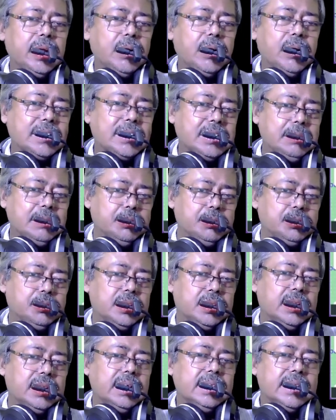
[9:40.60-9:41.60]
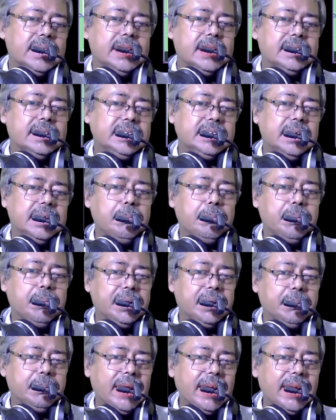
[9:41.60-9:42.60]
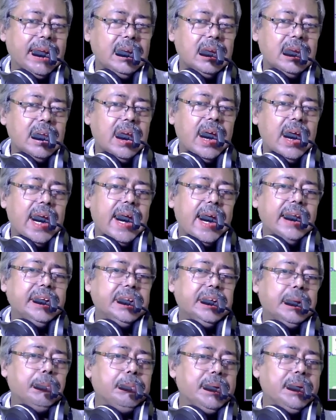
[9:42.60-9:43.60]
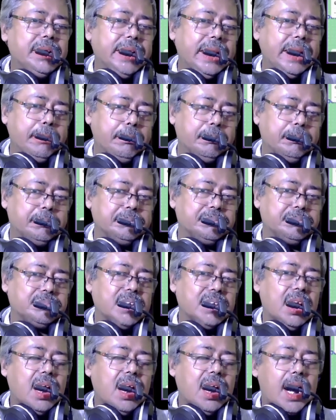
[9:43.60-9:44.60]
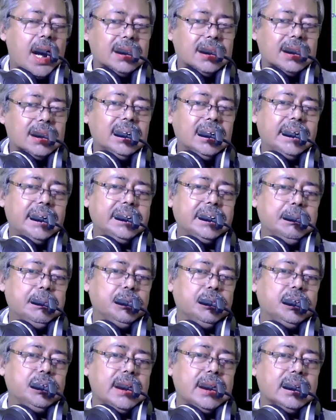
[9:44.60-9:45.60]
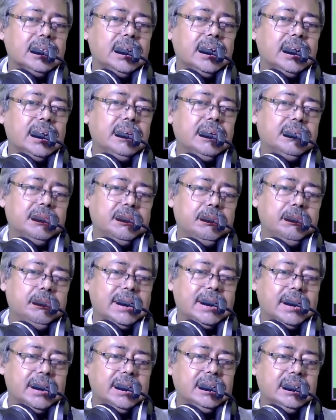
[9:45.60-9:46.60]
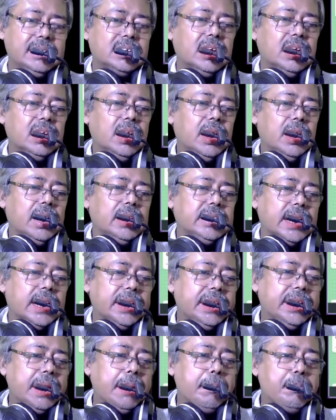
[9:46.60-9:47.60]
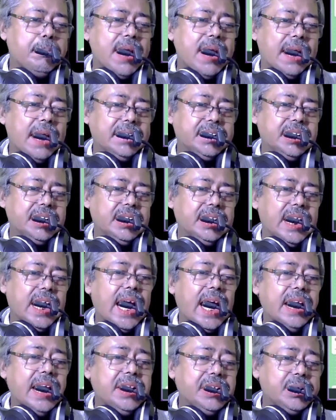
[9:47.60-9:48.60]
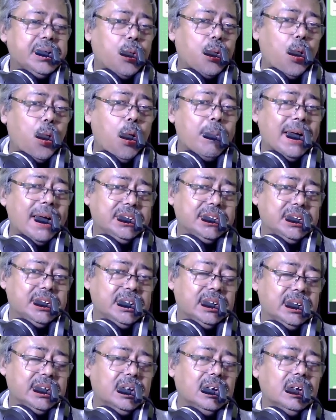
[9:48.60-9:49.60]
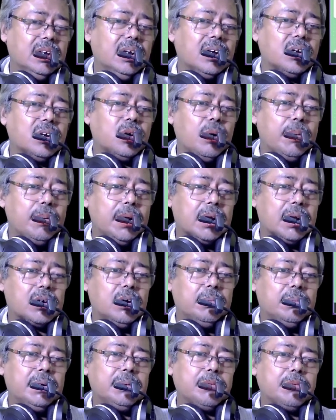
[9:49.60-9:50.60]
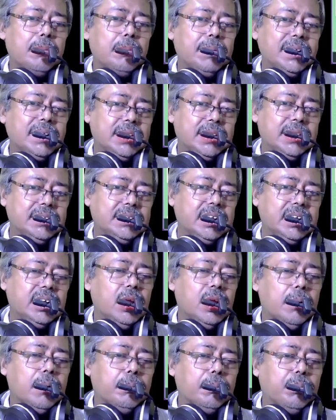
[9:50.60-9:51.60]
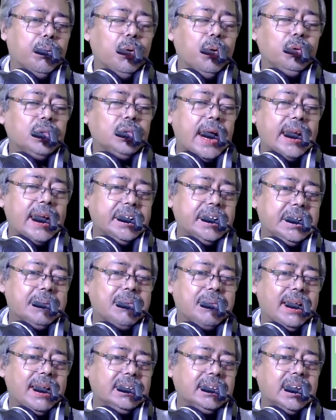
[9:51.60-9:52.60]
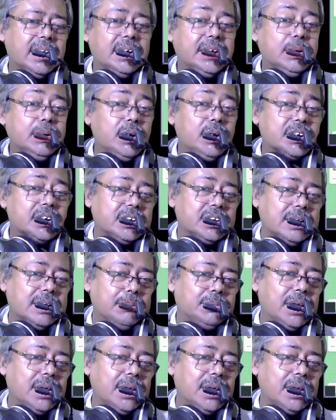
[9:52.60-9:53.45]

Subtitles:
attribute, that is EMP mail and EMP name. Another attribute, another matter is the EMP ID and com ID, company ID, both identifying the duration,